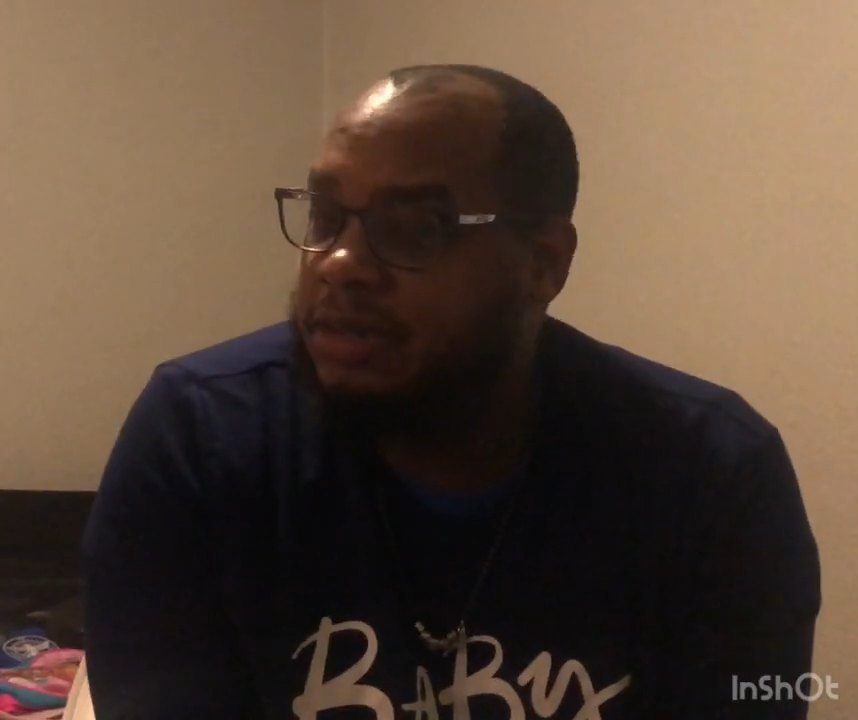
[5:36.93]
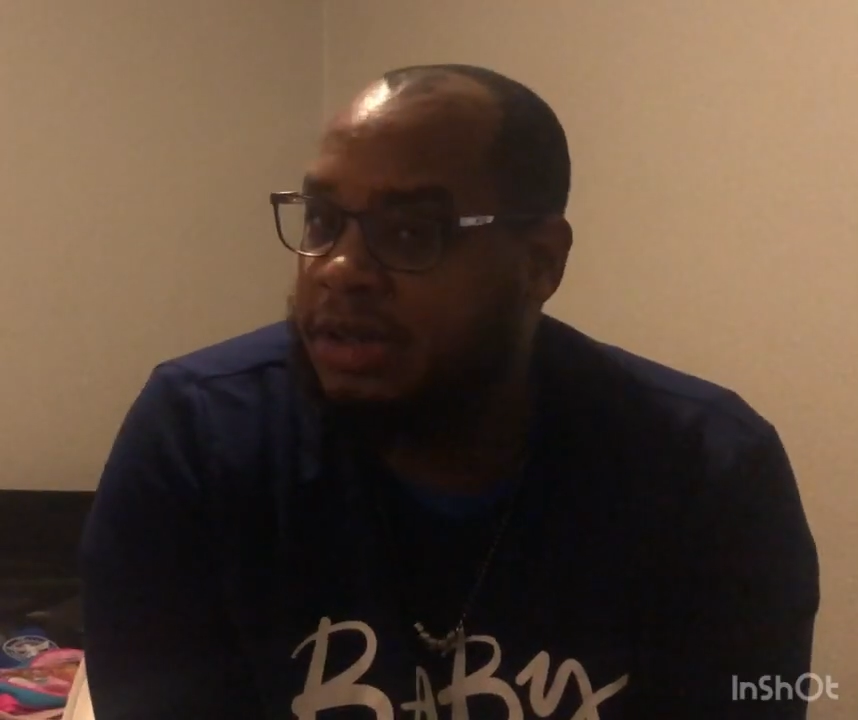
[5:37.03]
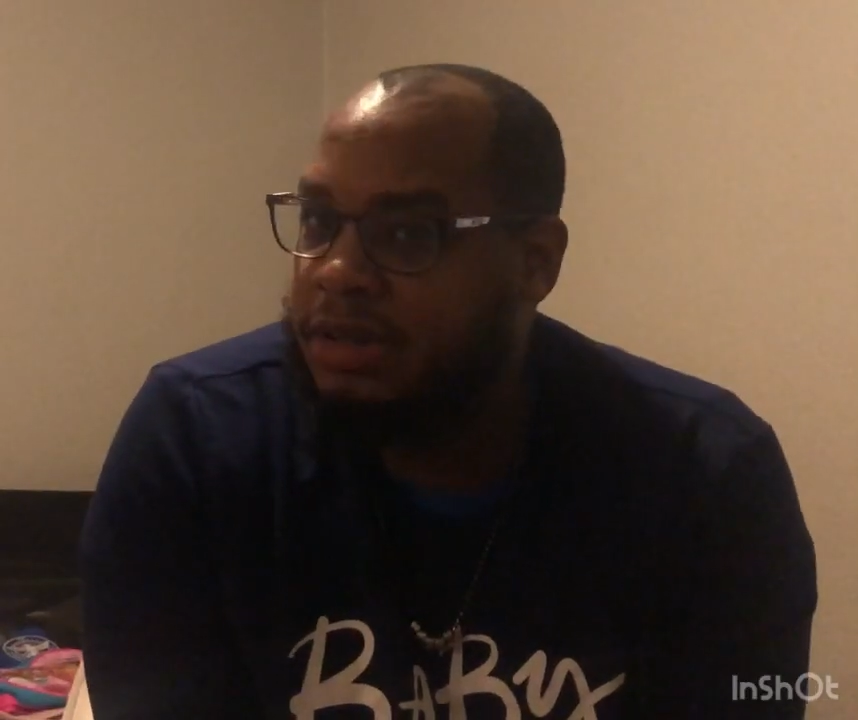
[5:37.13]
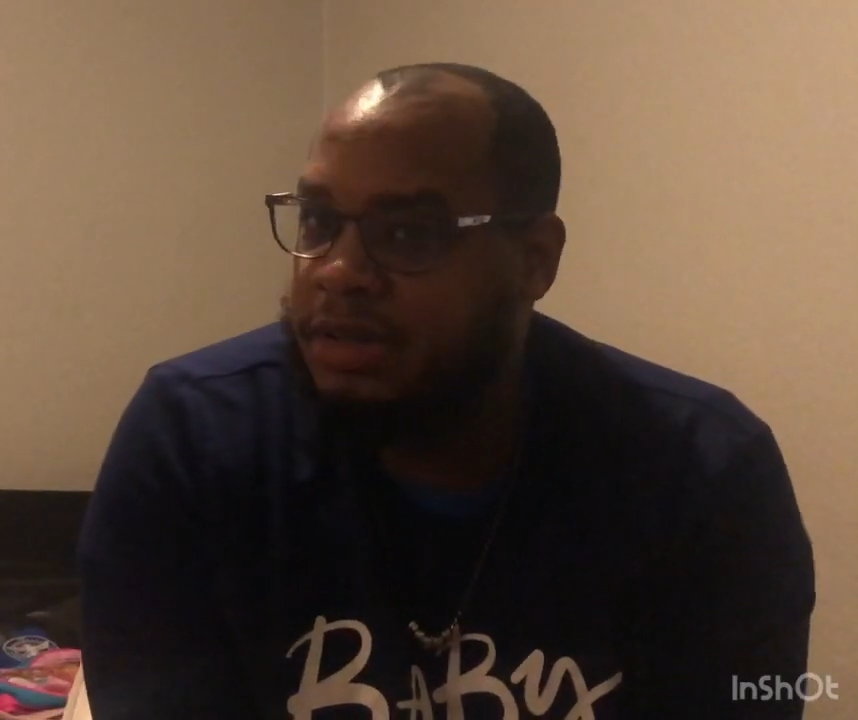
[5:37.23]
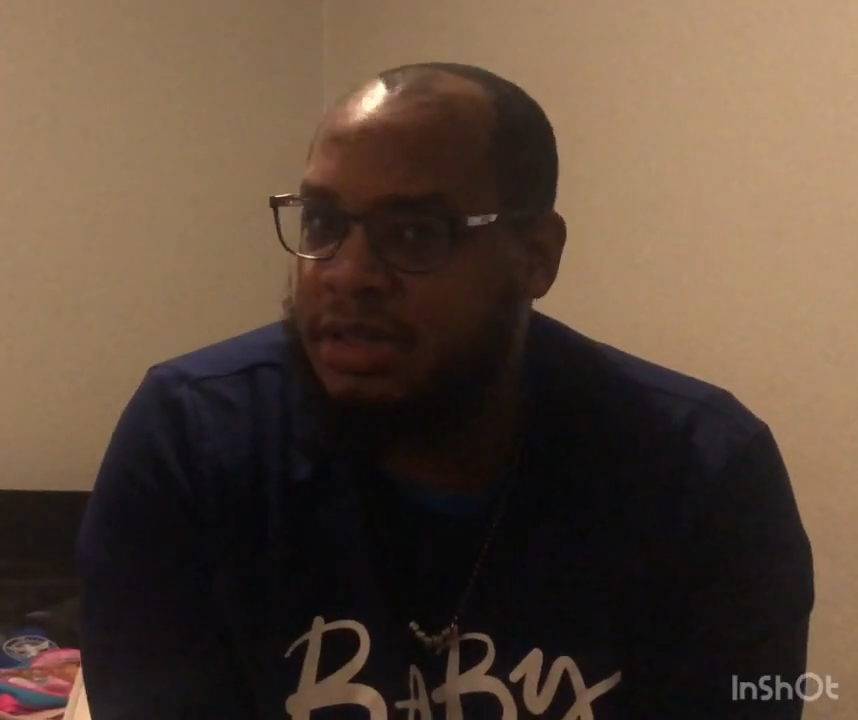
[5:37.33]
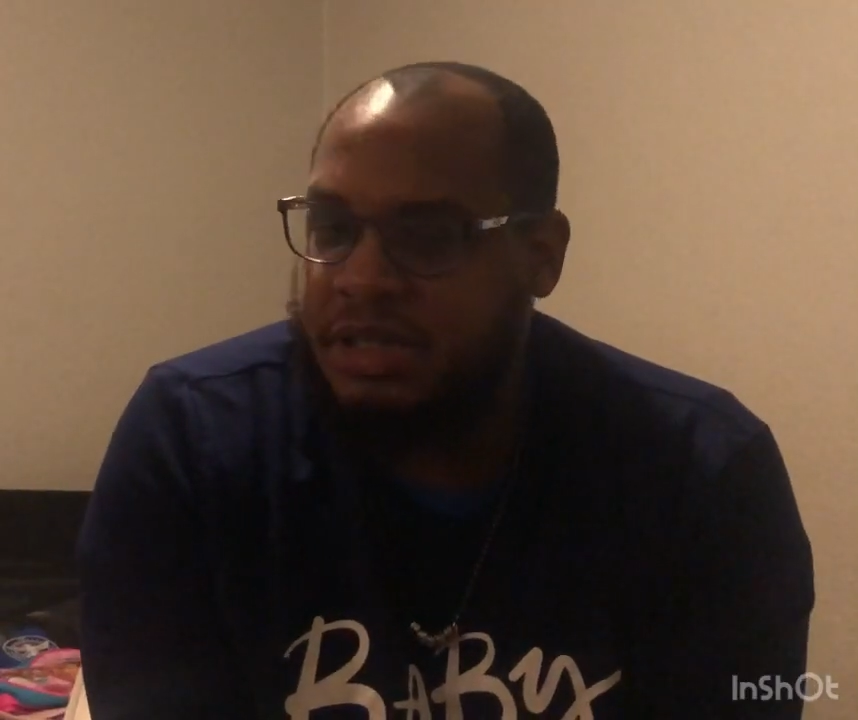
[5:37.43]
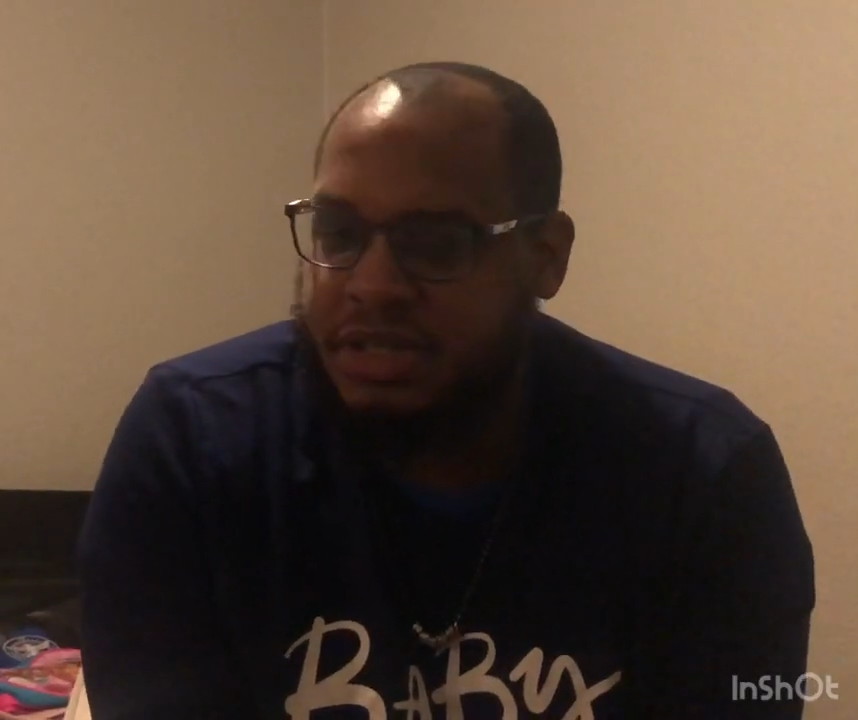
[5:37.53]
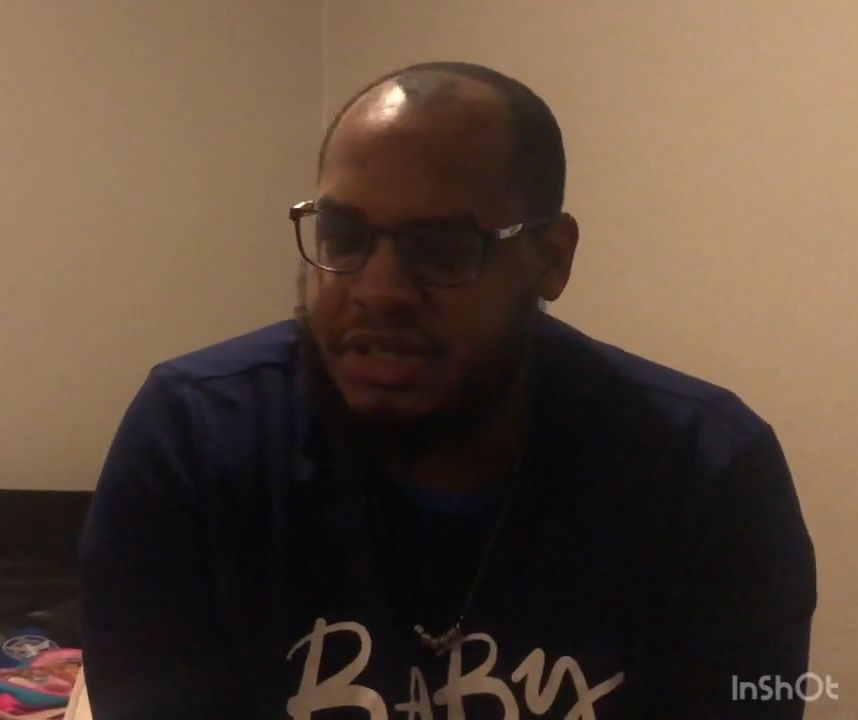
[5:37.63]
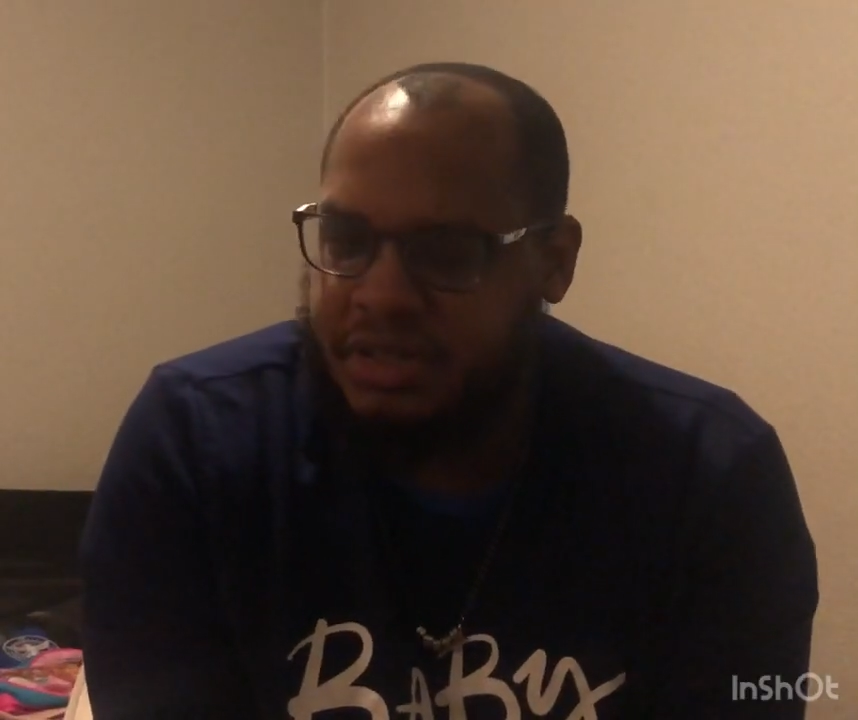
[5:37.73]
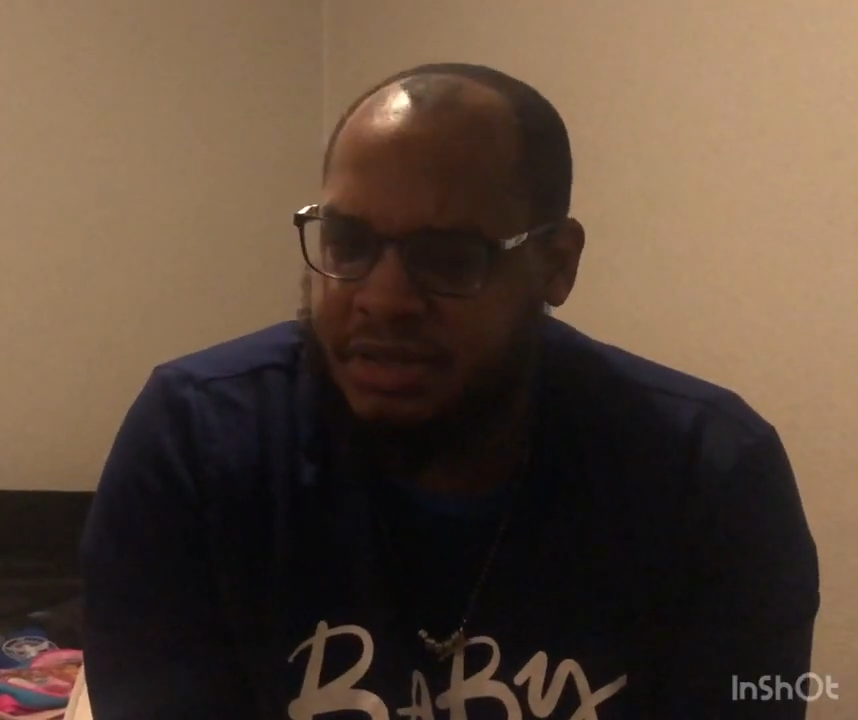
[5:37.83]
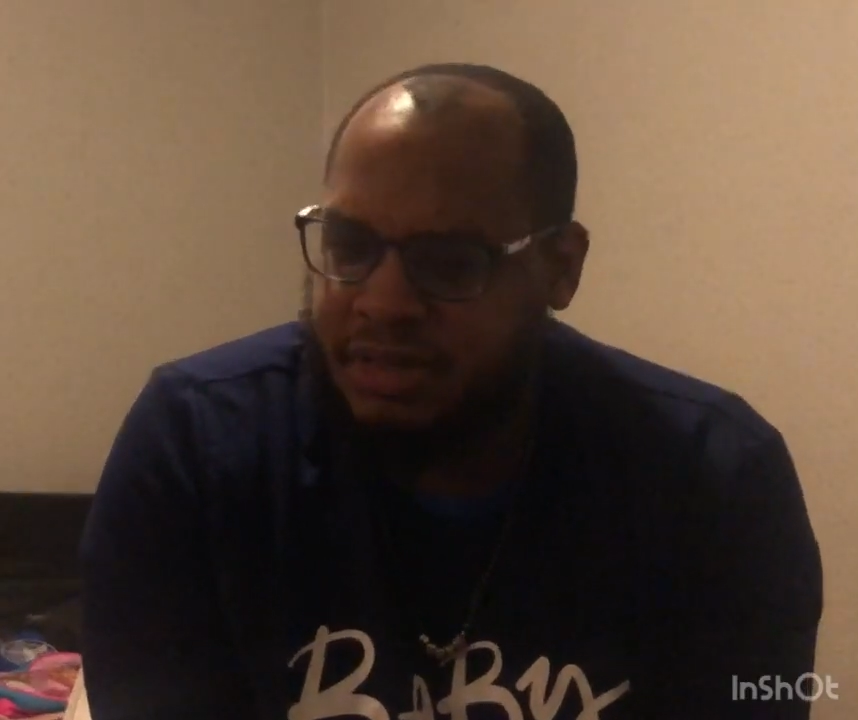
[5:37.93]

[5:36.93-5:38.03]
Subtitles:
Earn Your Leisure.